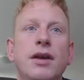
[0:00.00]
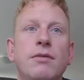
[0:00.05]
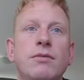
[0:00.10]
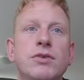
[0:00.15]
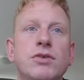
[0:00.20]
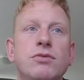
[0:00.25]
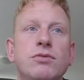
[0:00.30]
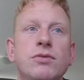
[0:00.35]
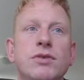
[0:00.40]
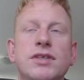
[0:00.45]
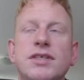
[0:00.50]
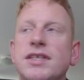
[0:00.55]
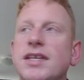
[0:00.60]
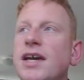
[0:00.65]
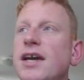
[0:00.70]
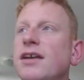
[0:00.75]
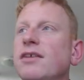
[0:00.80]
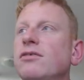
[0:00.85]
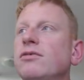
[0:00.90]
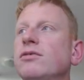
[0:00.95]
was all the
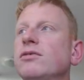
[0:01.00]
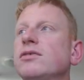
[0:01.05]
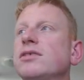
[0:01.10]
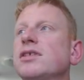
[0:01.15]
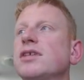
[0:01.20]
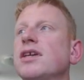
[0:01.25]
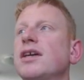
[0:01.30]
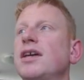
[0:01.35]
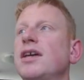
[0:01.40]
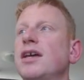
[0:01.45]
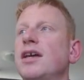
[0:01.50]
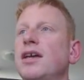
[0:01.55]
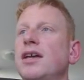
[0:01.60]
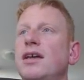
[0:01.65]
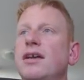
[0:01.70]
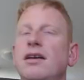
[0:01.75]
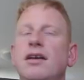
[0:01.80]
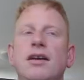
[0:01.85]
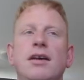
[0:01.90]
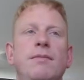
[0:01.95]
sales
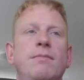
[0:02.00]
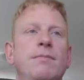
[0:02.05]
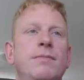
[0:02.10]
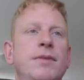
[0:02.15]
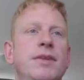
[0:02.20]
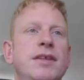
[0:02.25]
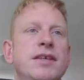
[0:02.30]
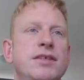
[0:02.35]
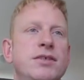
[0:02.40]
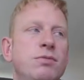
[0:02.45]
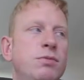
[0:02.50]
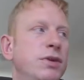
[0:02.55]
this